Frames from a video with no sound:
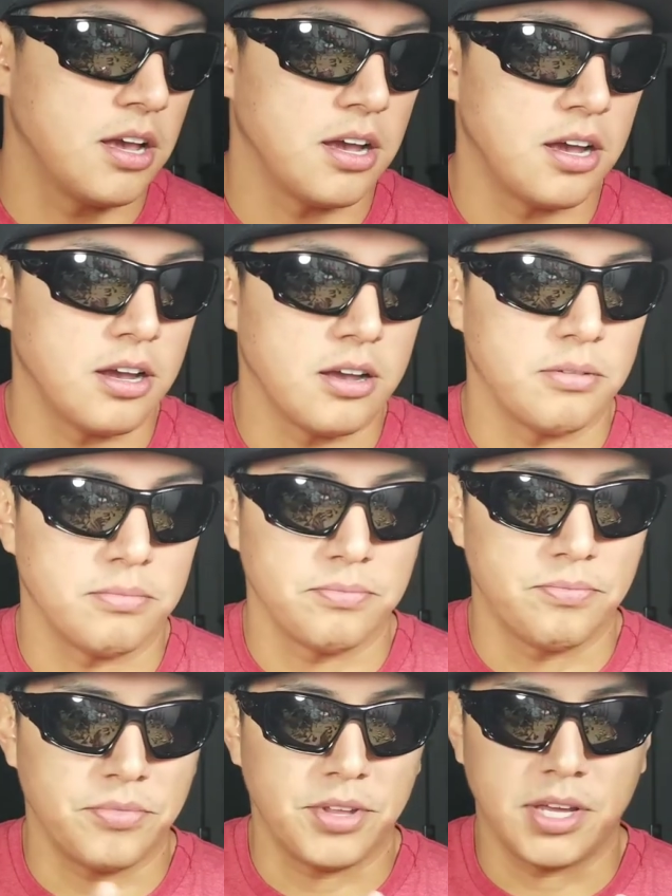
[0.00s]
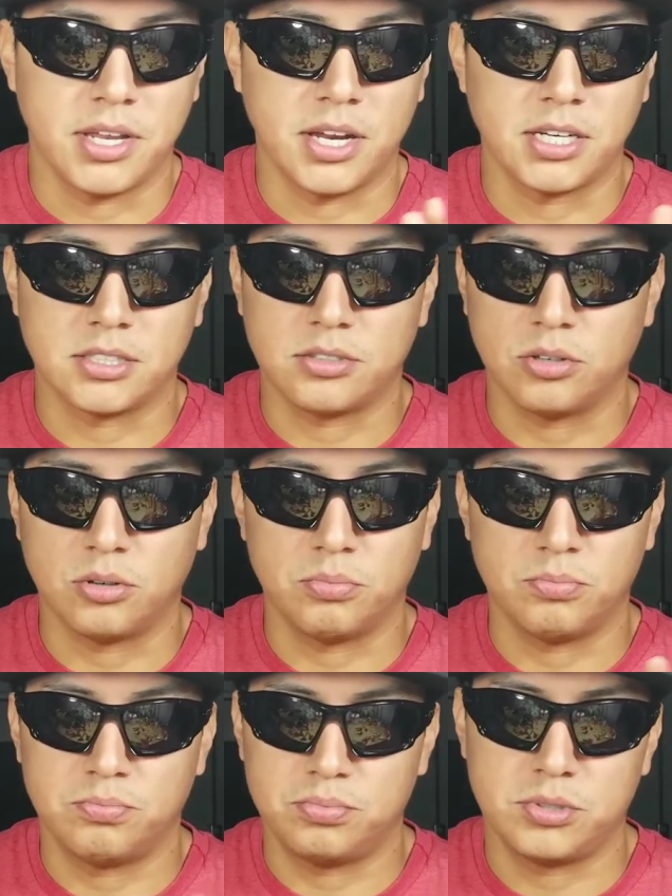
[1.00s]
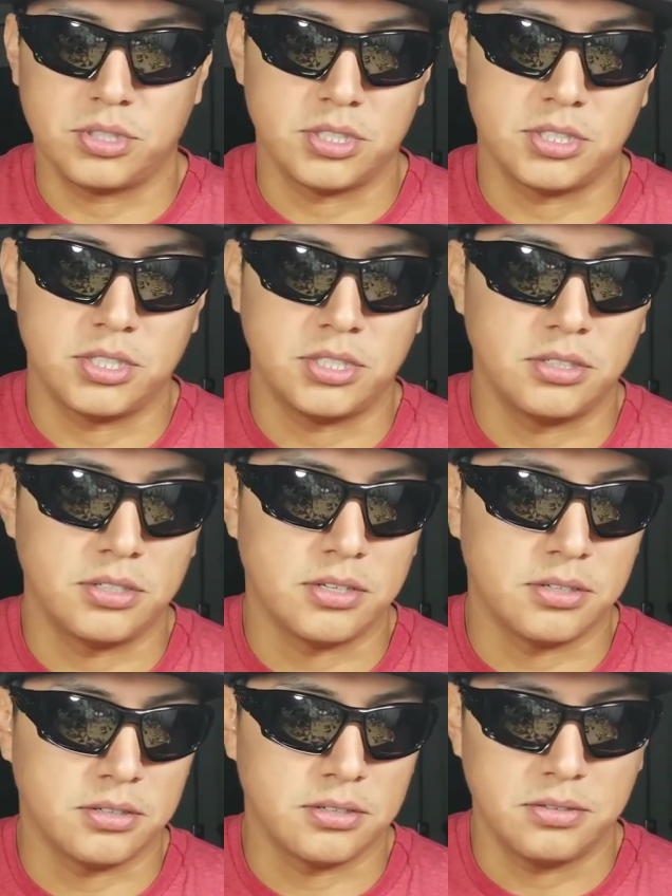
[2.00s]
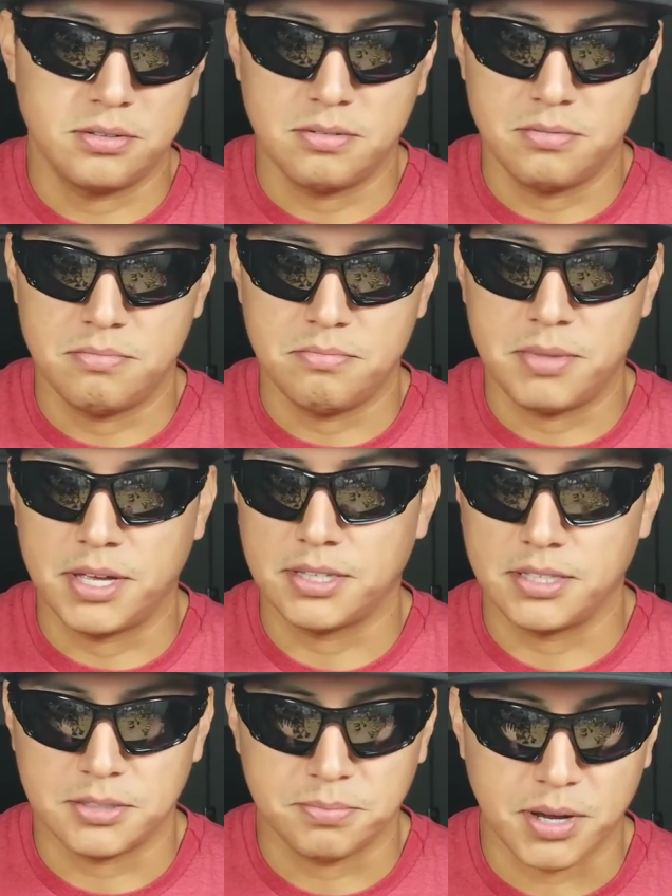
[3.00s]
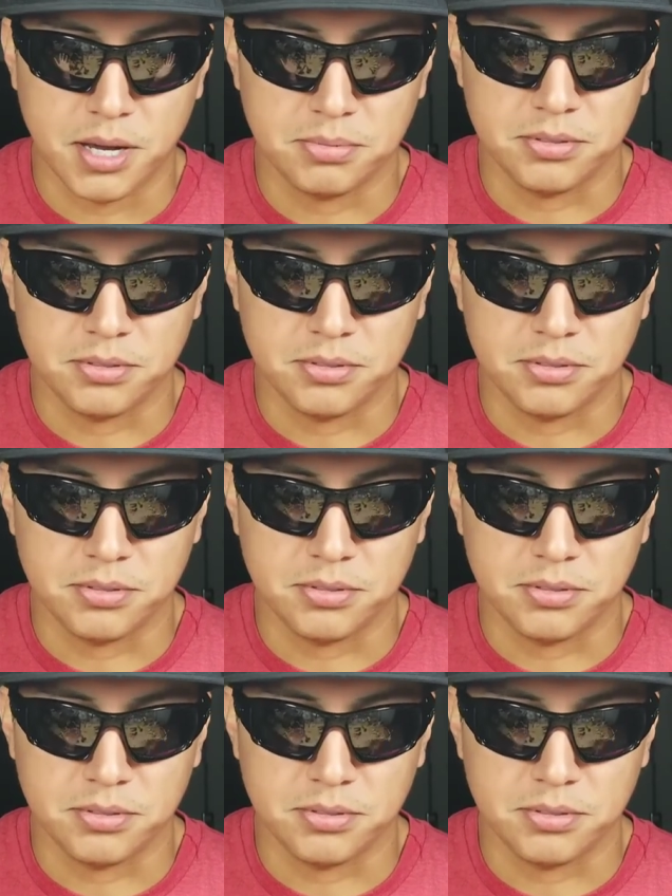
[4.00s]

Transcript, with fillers: And I just hope to continue to make these pipes.